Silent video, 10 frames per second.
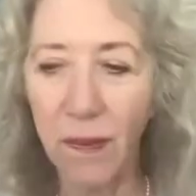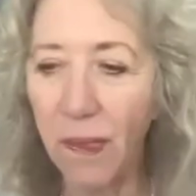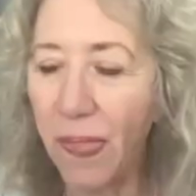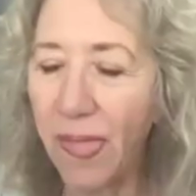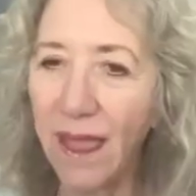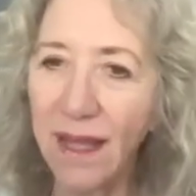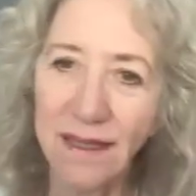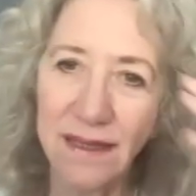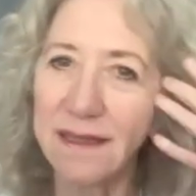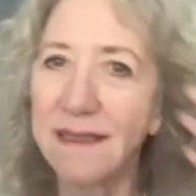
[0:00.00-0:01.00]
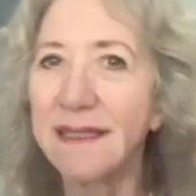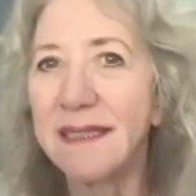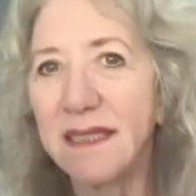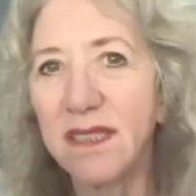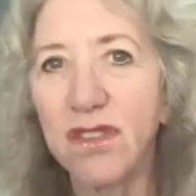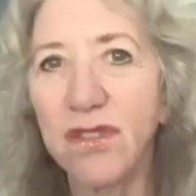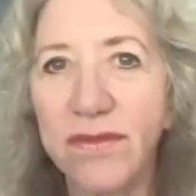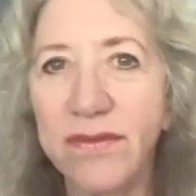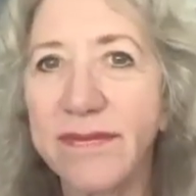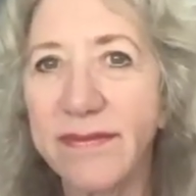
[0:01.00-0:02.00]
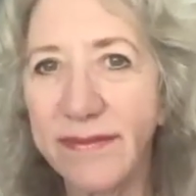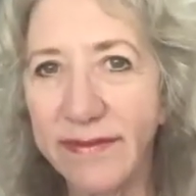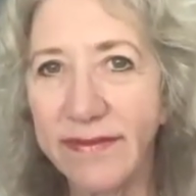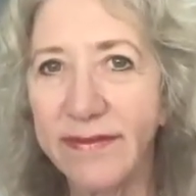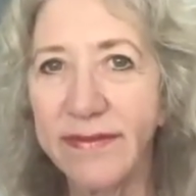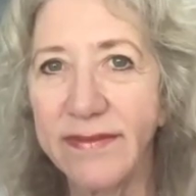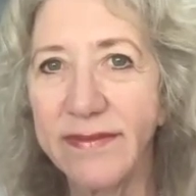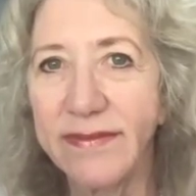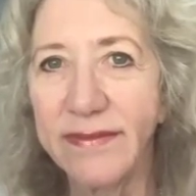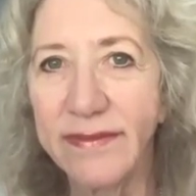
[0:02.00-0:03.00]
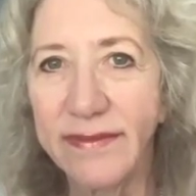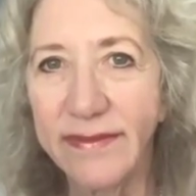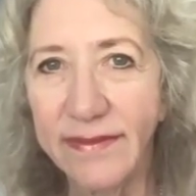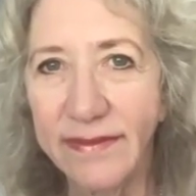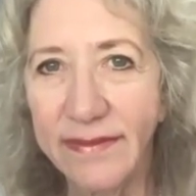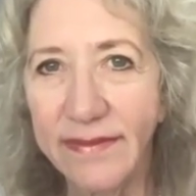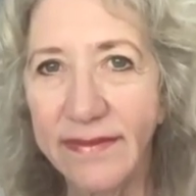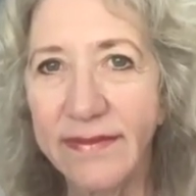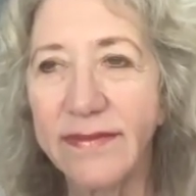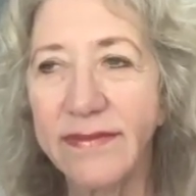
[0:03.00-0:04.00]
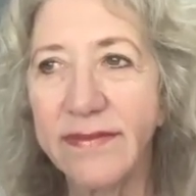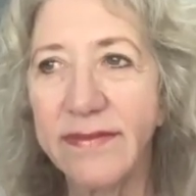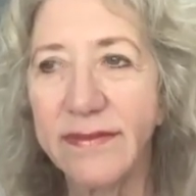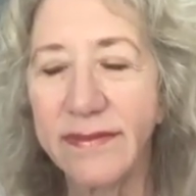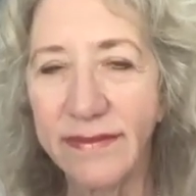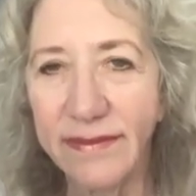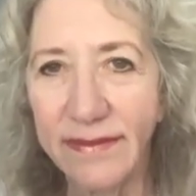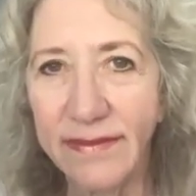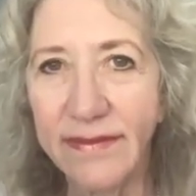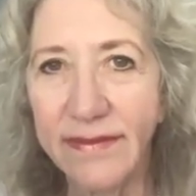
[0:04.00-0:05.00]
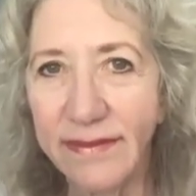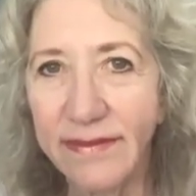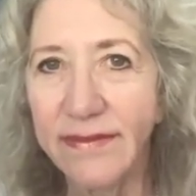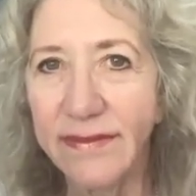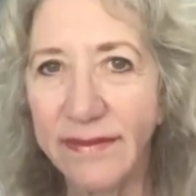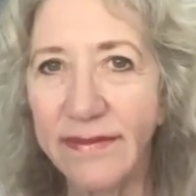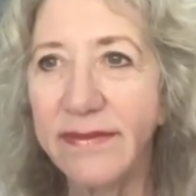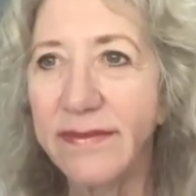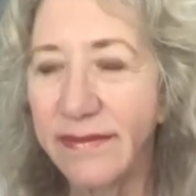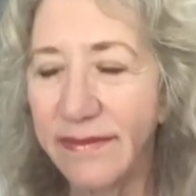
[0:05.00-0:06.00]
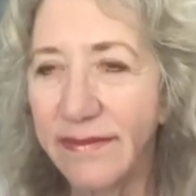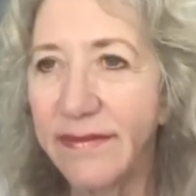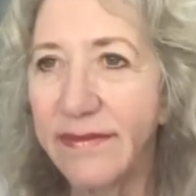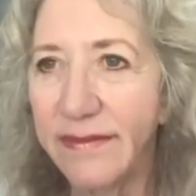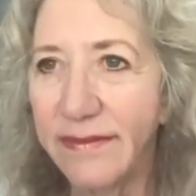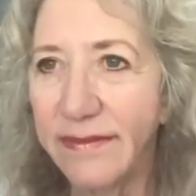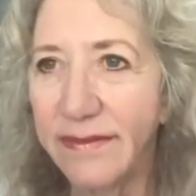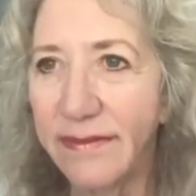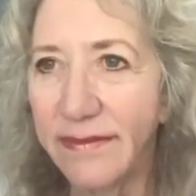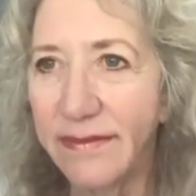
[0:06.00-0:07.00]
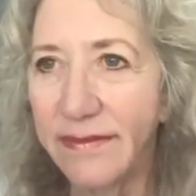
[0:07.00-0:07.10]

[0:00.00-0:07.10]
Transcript: This person isn't speaking.